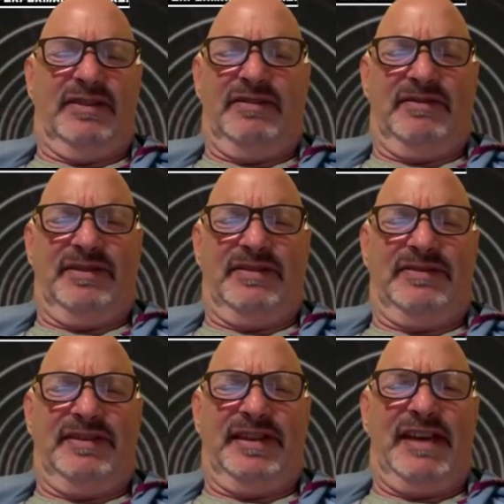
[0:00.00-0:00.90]
Do
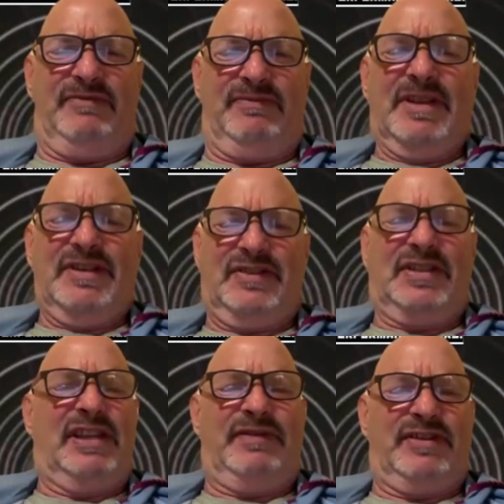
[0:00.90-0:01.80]
you
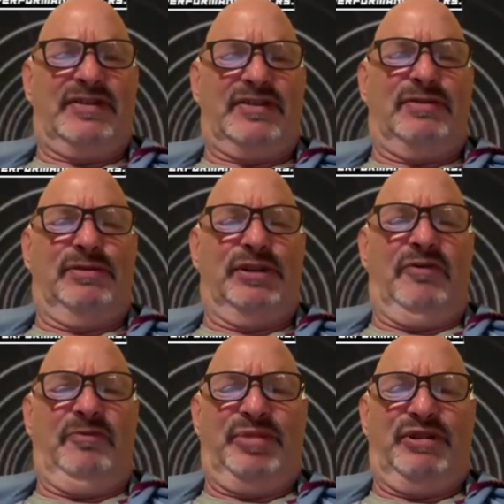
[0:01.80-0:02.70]
still have those cooling
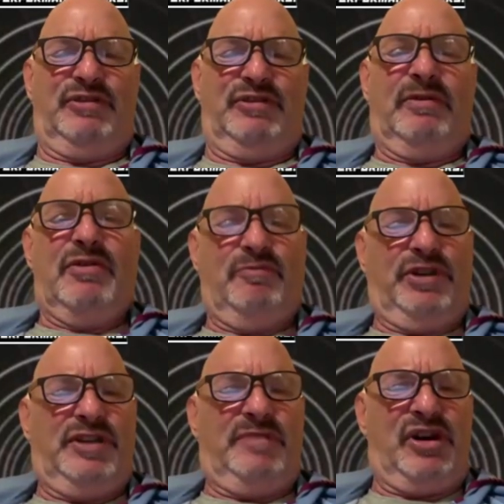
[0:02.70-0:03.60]
off periods
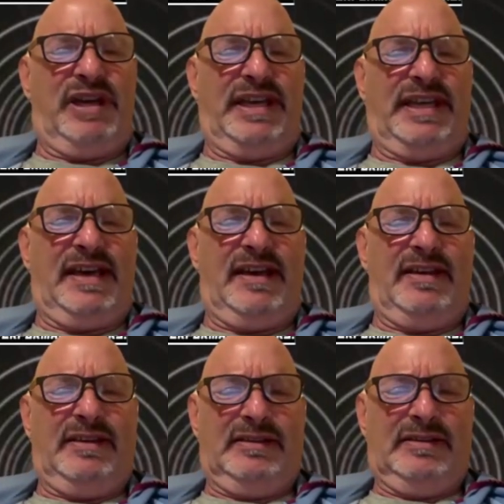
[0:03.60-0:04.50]
when you buy a car?